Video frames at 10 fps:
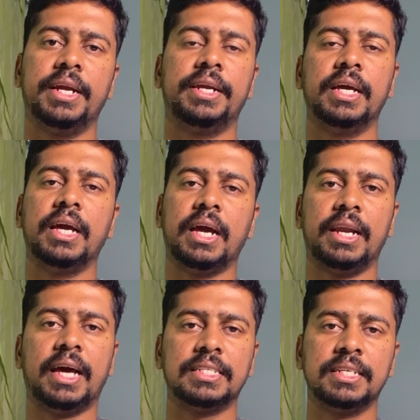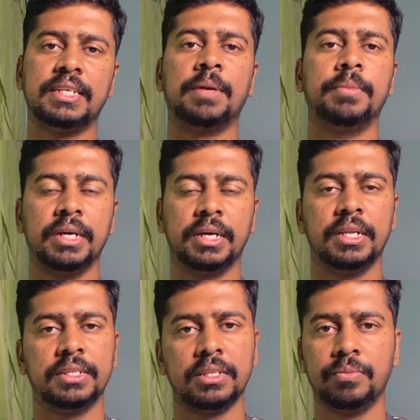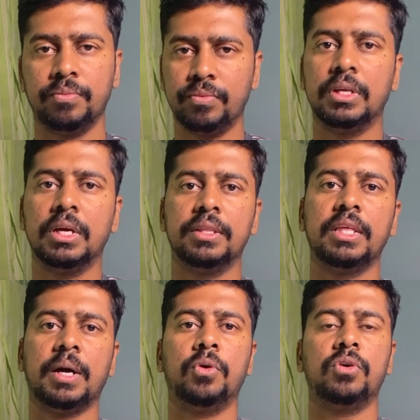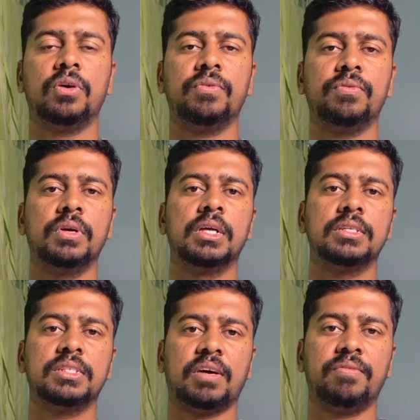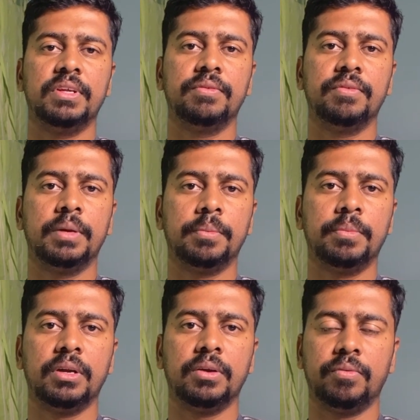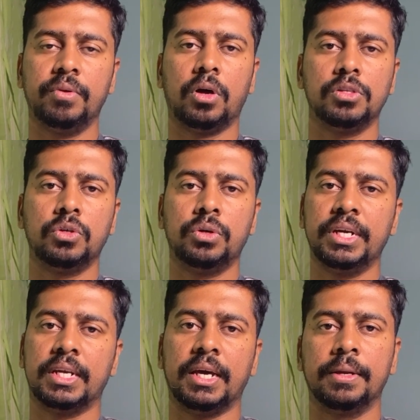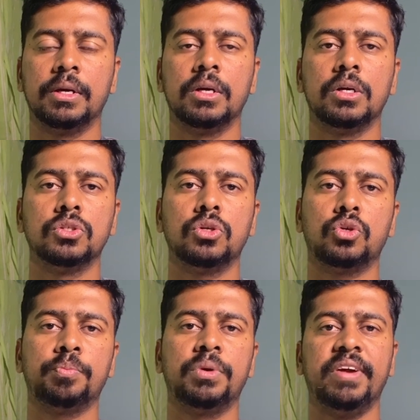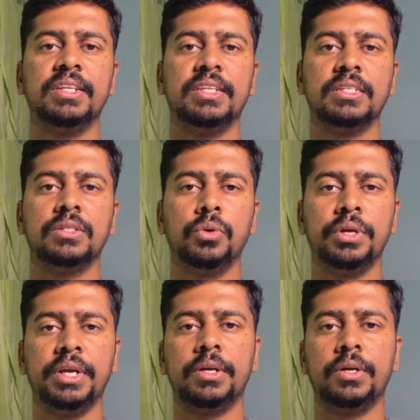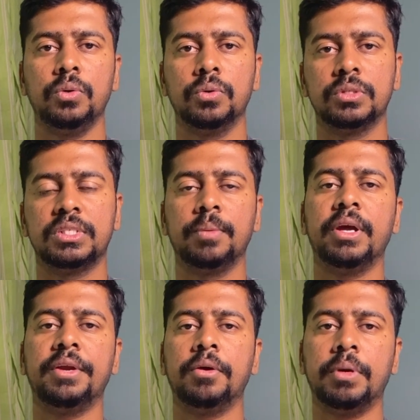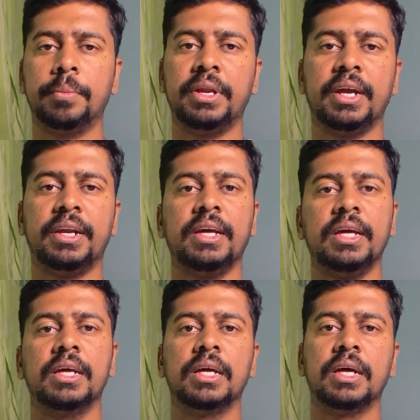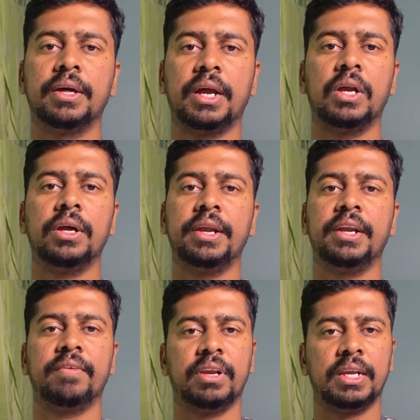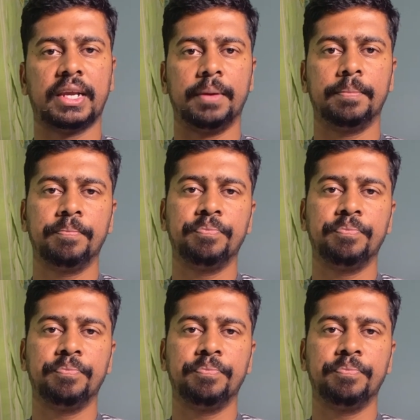late and as the time increases, the amount of stuff we remember will also decline. So to prevent this, you need to stimulate your memory at a regular interval time.